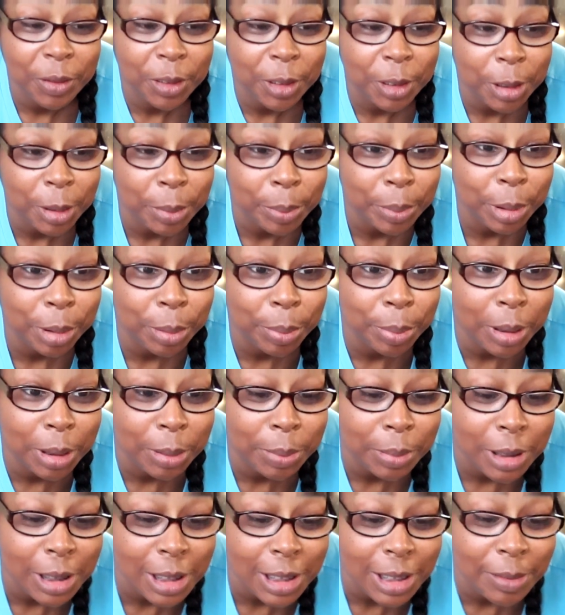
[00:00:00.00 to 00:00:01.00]
for meal
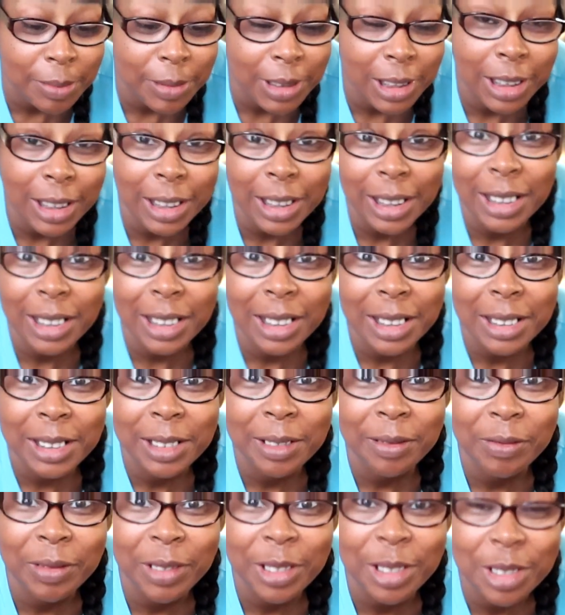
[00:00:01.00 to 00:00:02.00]
prep last week and I
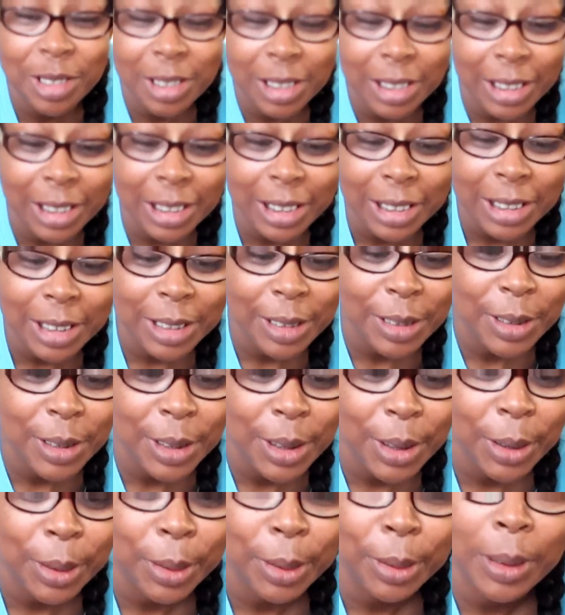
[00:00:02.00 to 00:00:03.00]
didn't finish eating it.
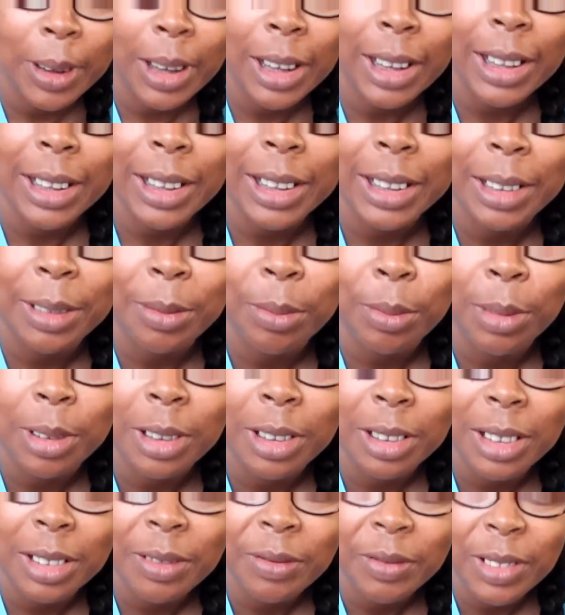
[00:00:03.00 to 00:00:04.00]
So, hey, we're
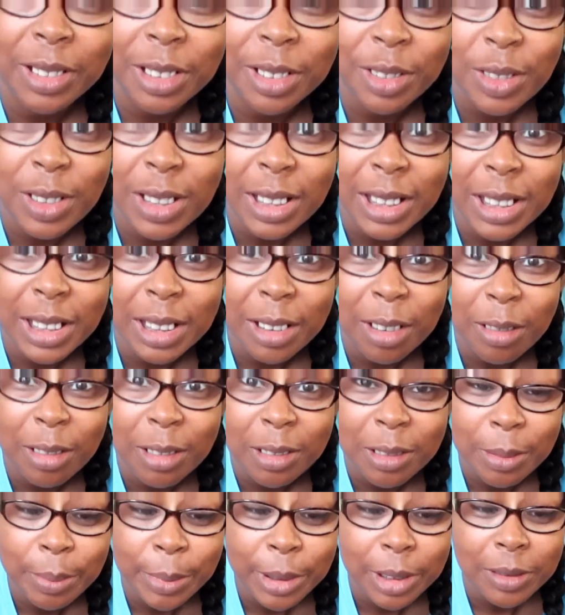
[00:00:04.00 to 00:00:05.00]
going to finish eating
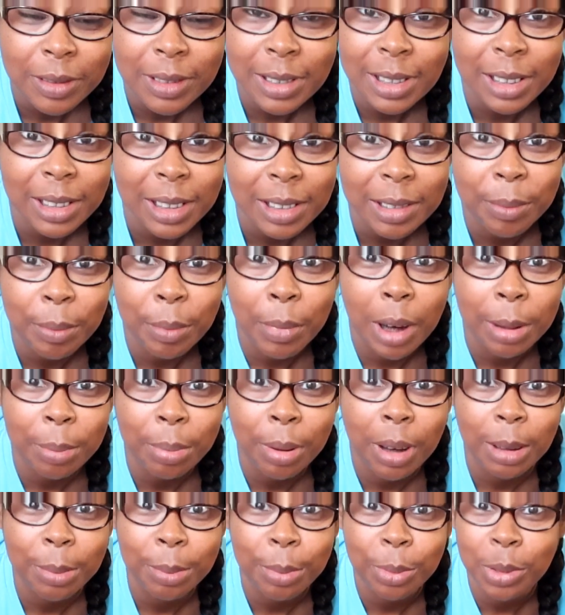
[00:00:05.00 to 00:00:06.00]
all the meals. My
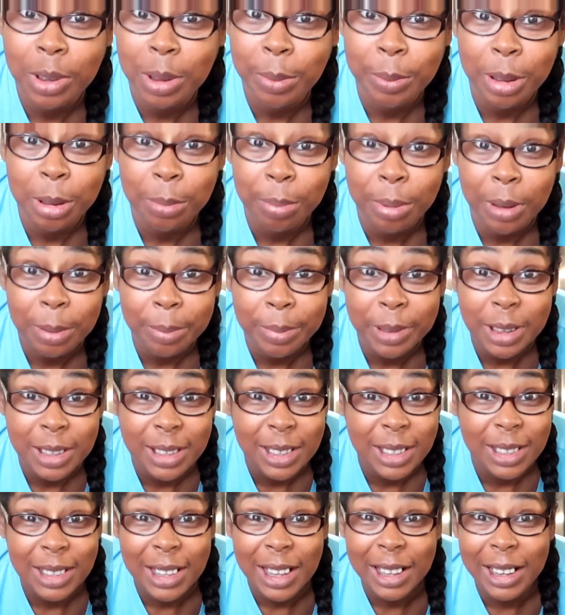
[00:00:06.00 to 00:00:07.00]
problem with meal prep is
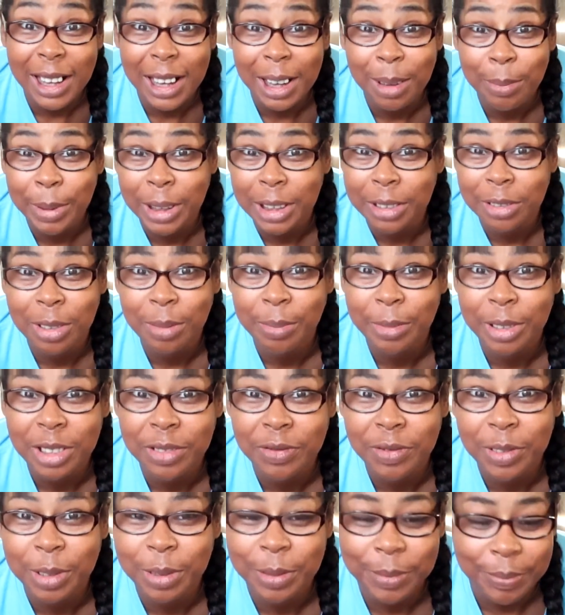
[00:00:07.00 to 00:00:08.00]
that I make too much
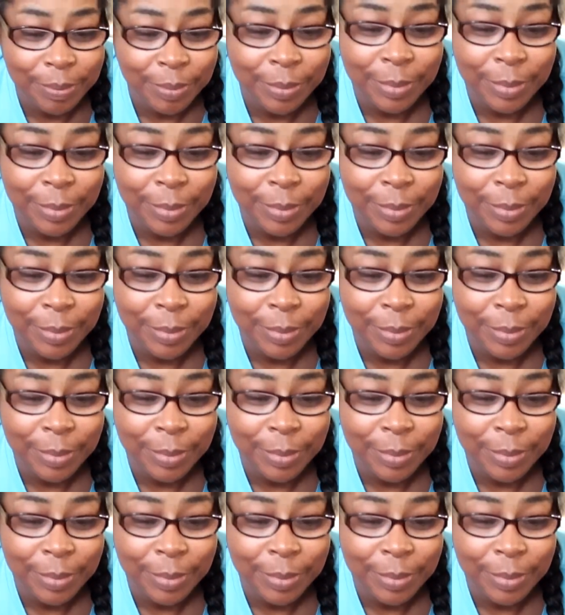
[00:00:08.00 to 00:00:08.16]
food.